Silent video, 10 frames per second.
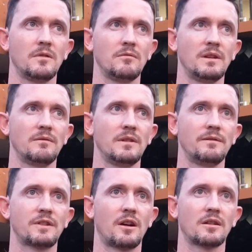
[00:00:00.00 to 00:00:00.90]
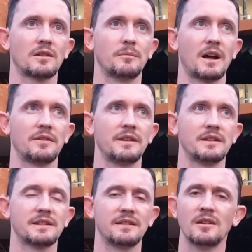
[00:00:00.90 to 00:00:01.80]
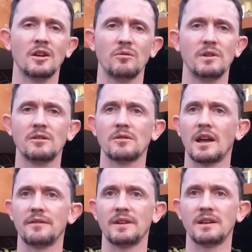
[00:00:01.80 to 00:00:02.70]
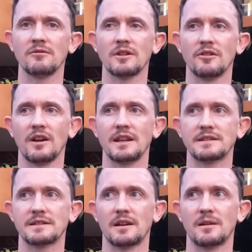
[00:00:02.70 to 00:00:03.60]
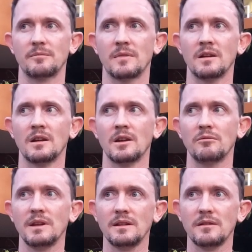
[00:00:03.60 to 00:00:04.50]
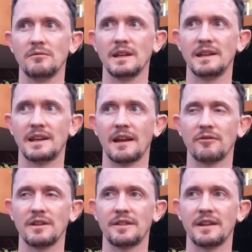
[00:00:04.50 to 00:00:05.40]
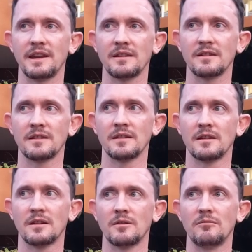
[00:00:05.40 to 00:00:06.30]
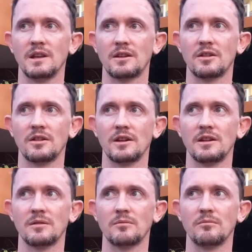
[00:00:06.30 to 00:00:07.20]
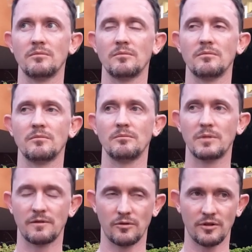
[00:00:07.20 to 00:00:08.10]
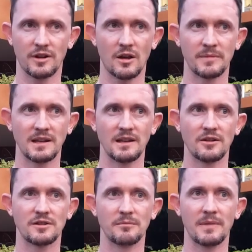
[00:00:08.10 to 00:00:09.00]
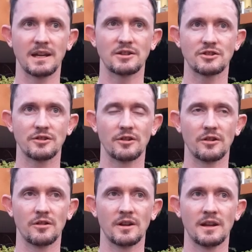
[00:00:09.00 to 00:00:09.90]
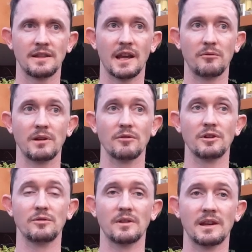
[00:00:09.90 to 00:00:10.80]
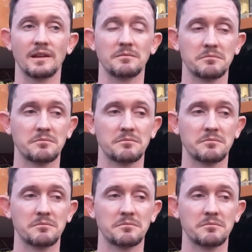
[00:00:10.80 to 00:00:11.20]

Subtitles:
we've talked about this, and we don't have any regrets. We did everything we could before coming here to make sure that we were doing it